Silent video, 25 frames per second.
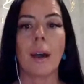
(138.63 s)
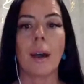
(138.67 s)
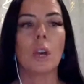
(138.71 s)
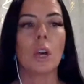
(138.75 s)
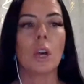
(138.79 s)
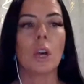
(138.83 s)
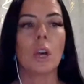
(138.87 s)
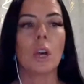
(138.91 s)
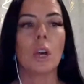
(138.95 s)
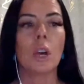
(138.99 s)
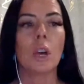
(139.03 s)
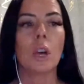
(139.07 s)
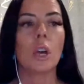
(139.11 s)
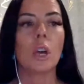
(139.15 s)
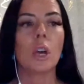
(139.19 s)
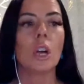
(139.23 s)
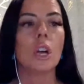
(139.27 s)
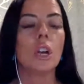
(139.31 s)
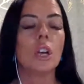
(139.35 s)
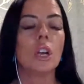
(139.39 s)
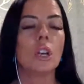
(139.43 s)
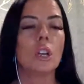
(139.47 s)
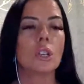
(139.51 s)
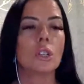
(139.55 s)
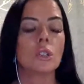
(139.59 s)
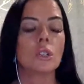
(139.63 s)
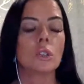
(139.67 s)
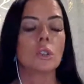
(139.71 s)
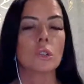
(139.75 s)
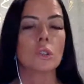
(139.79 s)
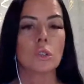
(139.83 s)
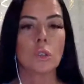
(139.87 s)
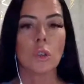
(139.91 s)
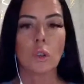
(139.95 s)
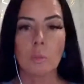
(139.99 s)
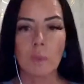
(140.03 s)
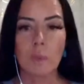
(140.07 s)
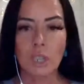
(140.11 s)
so much clarity
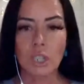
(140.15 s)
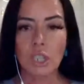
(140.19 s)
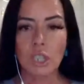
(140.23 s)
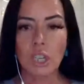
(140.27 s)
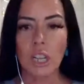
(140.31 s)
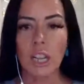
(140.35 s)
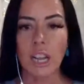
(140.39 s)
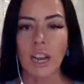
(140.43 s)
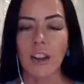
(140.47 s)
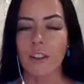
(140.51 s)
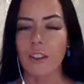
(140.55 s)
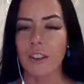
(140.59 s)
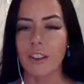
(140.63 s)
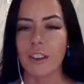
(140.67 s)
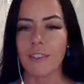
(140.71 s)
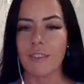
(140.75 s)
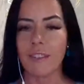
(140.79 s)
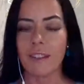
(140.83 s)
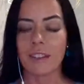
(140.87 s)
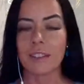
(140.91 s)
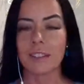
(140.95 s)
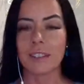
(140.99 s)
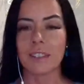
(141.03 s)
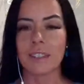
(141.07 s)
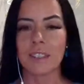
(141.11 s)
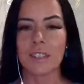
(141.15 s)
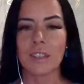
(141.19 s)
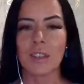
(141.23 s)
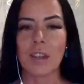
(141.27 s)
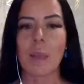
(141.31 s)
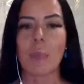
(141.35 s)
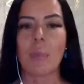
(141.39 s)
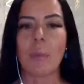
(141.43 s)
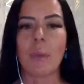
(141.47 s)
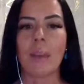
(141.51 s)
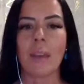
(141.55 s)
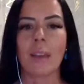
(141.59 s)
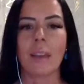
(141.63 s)
around this topic, and you'll also
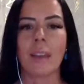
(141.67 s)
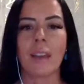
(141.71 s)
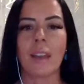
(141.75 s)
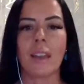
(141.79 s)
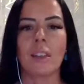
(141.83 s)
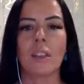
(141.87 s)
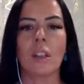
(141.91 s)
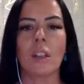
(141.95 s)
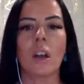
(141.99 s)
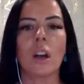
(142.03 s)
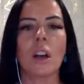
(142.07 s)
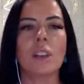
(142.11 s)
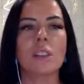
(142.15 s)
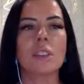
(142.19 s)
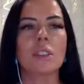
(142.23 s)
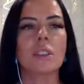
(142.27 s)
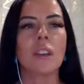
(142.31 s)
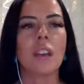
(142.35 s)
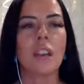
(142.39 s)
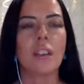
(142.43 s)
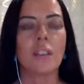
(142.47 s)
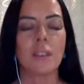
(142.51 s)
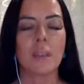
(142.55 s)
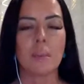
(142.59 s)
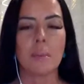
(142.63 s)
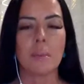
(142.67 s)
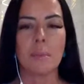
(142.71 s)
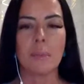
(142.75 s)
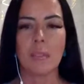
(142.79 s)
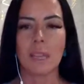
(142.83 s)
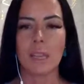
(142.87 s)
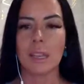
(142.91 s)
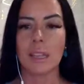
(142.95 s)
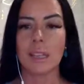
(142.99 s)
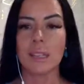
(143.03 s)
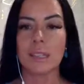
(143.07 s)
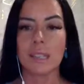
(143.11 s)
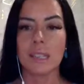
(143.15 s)
have an amazing niche that
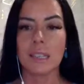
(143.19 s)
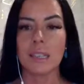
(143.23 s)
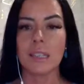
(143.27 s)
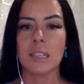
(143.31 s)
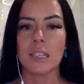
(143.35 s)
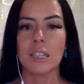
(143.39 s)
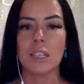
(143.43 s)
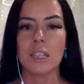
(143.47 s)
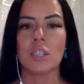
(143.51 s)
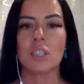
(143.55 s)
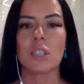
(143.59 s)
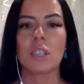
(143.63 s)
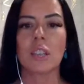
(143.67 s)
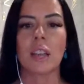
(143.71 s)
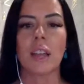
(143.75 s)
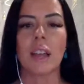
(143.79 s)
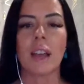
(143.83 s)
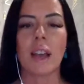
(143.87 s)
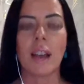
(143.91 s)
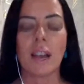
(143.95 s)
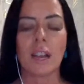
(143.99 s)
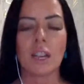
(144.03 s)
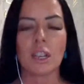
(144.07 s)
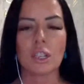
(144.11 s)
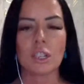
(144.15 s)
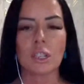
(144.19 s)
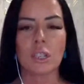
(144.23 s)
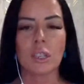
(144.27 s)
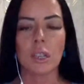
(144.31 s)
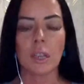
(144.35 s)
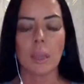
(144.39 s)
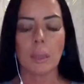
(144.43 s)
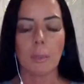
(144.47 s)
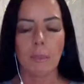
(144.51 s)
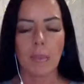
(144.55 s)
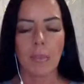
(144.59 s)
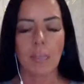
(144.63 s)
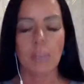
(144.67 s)
actually makes you
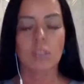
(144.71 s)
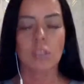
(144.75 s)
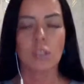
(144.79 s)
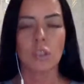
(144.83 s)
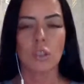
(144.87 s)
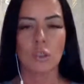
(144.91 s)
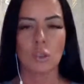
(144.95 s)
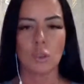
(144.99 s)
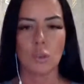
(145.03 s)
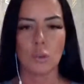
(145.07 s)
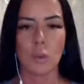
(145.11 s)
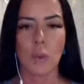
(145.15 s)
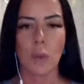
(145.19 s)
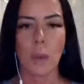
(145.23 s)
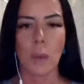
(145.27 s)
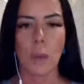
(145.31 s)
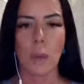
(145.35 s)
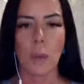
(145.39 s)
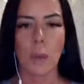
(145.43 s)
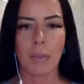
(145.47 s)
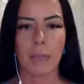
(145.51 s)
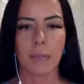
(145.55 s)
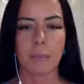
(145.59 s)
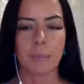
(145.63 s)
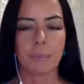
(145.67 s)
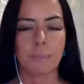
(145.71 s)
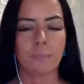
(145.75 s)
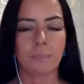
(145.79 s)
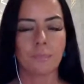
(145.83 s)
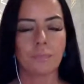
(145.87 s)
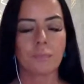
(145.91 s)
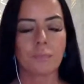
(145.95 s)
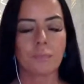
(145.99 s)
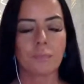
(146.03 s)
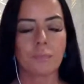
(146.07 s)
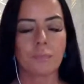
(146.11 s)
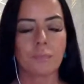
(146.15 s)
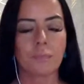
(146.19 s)
money. Step
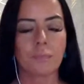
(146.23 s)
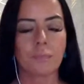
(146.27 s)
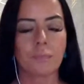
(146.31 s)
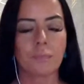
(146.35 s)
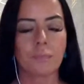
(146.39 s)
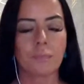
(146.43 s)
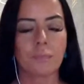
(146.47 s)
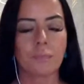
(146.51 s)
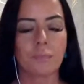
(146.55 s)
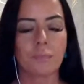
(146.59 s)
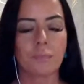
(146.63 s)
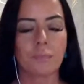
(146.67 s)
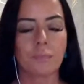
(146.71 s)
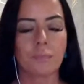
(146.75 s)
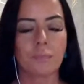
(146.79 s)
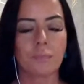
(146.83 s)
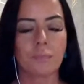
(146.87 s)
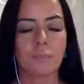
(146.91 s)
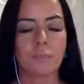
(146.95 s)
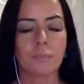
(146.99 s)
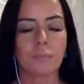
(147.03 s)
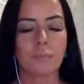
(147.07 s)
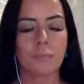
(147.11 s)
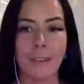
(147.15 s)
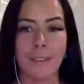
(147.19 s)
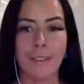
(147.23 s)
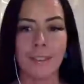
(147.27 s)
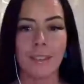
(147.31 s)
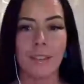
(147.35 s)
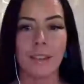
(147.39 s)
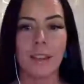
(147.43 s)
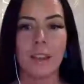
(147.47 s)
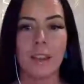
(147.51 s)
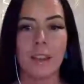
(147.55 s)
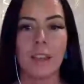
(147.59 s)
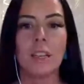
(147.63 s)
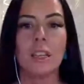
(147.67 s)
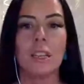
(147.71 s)
1,
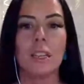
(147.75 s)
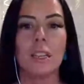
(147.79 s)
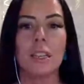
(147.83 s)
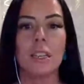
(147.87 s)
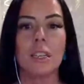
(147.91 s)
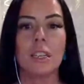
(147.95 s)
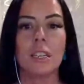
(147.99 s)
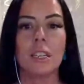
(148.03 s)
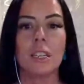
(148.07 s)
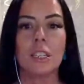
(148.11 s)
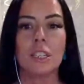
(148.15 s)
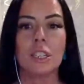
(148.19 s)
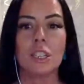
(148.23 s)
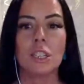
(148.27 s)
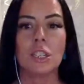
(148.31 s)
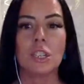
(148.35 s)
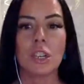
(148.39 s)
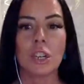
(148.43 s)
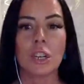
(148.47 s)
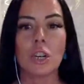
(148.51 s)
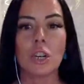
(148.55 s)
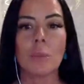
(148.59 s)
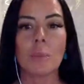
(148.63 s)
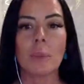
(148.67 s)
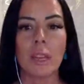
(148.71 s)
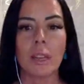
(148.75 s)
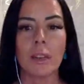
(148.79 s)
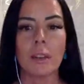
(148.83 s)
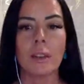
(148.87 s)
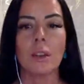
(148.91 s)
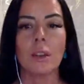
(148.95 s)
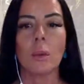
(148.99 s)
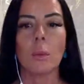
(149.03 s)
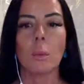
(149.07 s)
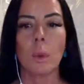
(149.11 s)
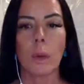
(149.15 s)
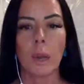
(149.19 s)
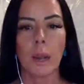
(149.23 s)
determine what I was taught
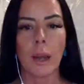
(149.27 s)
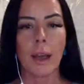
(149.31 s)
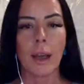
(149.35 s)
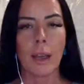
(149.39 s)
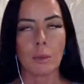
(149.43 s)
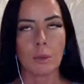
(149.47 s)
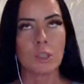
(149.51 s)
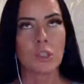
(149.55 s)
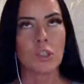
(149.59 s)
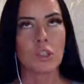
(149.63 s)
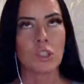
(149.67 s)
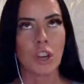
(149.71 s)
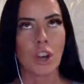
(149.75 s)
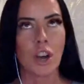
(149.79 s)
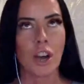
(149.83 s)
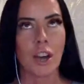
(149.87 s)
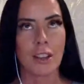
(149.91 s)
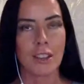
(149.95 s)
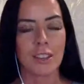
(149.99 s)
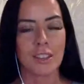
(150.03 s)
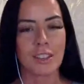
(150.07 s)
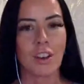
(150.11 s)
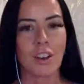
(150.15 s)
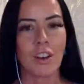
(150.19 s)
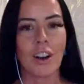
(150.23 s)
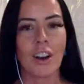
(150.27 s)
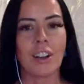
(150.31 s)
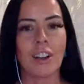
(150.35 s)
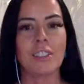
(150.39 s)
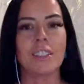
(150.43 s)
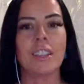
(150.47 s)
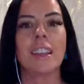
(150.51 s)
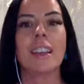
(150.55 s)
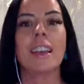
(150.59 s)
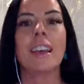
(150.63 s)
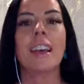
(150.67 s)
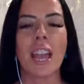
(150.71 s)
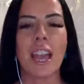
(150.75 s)
is called is your
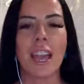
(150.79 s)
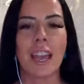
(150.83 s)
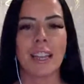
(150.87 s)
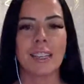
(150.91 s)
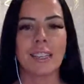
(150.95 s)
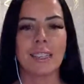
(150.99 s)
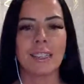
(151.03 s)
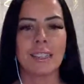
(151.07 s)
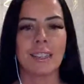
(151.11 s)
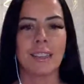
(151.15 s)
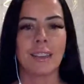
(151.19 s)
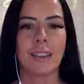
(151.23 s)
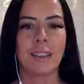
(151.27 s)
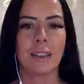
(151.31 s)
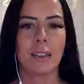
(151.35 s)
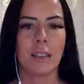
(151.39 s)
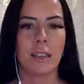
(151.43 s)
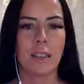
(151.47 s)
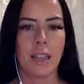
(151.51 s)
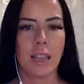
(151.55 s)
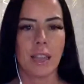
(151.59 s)
end game.